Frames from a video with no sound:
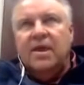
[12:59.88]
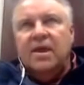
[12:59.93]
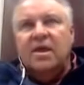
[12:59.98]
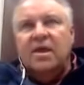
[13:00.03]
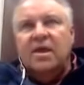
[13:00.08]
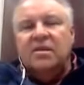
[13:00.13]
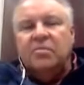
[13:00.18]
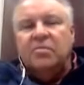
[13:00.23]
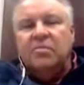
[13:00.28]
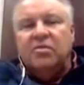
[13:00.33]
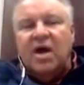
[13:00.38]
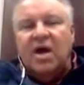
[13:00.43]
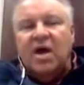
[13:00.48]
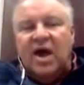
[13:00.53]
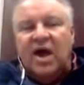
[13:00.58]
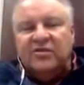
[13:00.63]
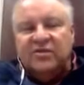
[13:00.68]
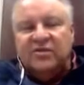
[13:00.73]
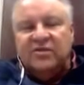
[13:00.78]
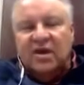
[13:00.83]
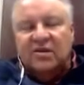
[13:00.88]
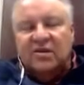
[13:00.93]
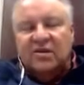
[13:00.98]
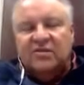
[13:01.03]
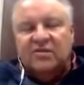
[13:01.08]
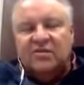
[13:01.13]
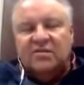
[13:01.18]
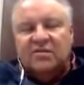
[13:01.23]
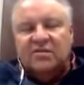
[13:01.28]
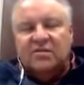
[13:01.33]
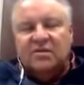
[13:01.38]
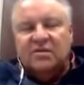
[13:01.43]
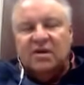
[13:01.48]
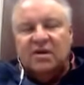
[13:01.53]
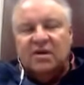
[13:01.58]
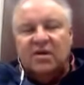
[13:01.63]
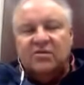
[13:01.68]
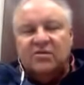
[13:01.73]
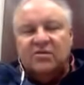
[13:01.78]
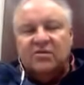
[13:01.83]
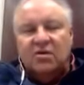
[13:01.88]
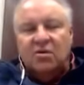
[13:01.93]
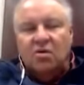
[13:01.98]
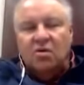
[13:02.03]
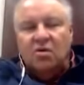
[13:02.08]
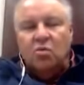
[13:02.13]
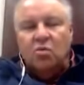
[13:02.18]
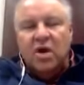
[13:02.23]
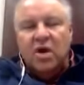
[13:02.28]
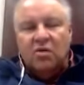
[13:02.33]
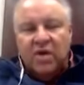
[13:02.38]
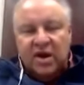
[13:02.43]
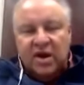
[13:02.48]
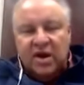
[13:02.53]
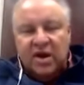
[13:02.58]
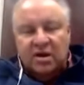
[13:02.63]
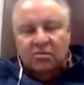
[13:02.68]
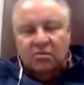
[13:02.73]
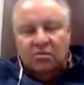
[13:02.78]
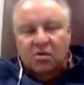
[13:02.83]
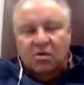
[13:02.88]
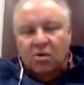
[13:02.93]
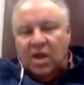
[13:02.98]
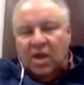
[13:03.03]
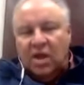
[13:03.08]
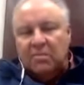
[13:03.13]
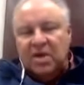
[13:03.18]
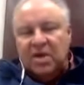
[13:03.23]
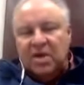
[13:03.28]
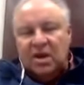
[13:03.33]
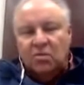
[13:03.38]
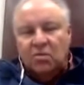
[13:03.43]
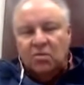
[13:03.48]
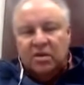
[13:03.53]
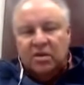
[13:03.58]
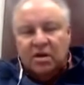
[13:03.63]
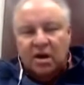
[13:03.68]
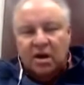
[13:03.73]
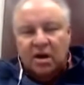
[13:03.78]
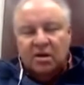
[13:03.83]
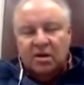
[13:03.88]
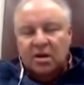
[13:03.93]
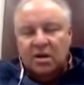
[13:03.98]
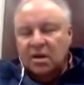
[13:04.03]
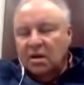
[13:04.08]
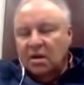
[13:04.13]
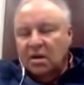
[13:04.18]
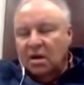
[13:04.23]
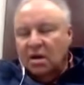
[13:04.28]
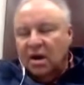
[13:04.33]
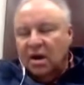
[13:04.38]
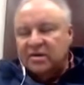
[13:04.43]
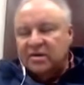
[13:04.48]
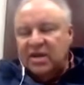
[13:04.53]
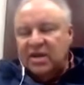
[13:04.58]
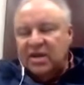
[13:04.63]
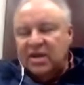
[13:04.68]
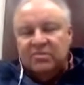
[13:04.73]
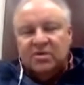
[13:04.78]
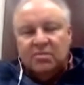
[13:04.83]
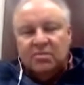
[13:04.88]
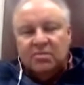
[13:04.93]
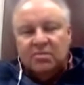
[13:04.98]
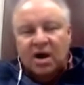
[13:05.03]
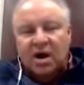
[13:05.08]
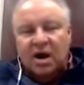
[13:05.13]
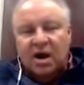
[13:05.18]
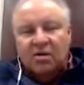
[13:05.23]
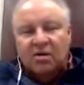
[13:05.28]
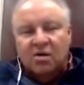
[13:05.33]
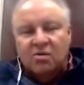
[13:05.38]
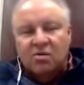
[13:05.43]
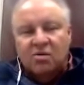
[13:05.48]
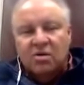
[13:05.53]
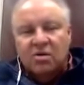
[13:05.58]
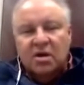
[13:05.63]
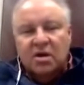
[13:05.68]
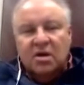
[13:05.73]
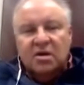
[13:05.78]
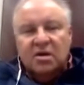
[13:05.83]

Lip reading: in the process as a whole. We're ready to roll. I'm meeting with our team tomorrow